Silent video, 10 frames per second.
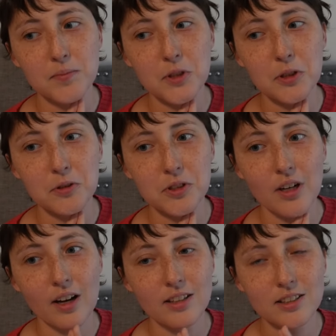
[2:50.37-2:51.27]
2
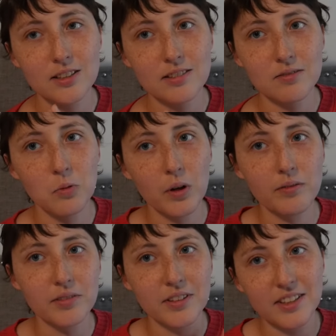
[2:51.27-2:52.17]
shots,
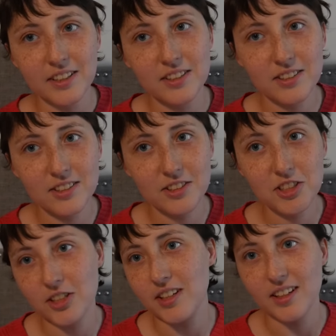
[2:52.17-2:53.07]
1 for each
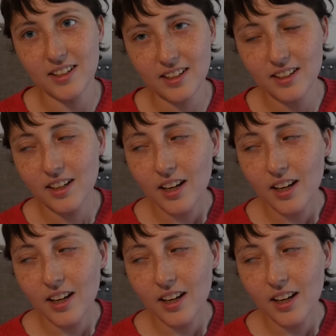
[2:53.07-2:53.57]
cheek.